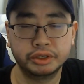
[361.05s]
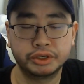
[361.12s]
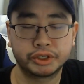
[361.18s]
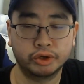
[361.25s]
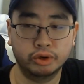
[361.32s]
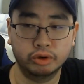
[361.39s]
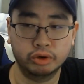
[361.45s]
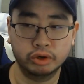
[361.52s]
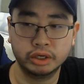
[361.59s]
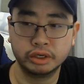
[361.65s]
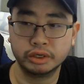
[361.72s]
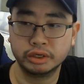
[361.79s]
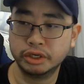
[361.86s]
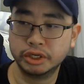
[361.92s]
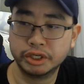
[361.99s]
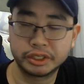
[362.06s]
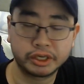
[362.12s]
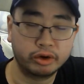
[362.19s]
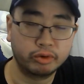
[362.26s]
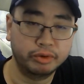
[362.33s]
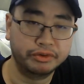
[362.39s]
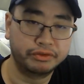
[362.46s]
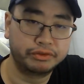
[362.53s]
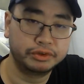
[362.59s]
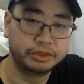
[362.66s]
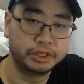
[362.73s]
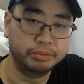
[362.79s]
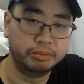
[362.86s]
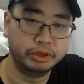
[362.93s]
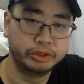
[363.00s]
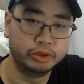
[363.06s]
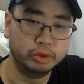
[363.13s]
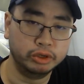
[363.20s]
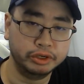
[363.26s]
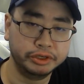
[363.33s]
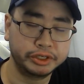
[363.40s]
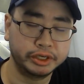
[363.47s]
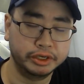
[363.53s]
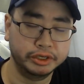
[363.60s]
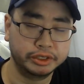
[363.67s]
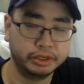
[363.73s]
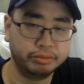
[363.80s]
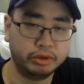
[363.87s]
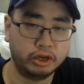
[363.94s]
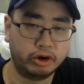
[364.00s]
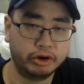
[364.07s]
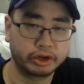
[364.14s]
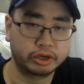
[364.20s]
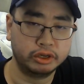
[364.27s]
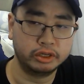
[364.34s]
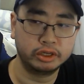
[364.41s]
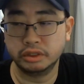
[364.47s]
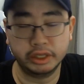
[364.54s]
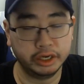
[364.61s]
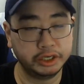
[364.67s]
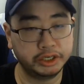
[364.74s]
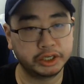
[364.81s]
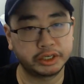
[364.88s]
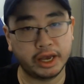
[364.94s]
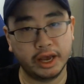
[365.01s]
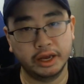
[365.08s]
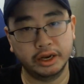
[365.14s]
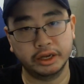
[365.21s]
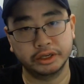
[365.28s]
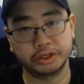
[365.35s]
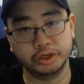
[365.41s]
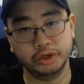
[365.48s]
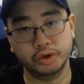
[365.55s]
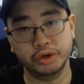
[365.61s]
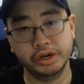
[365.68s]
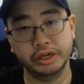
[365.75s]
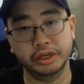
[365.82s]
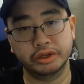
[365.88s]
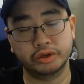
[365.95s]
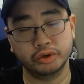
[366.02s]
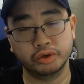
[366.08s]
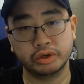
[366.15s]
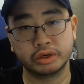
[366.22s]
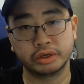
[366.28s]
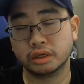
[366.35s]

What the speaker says: So start with simple tools and a simple oracle, then just add as you need to.